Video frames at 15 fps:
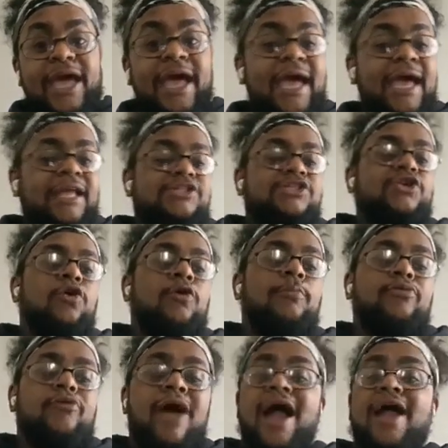And so
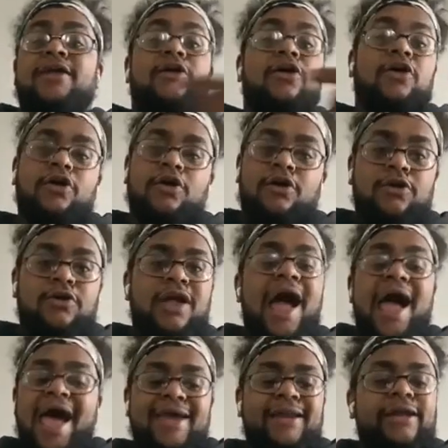prior to her, I
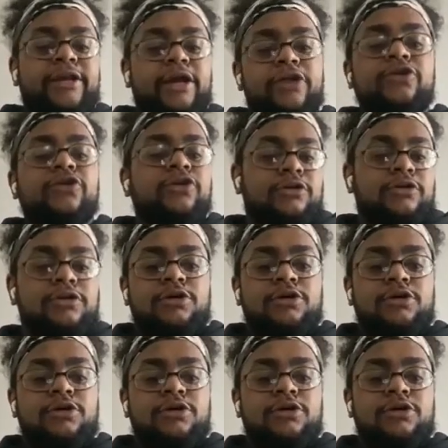had another,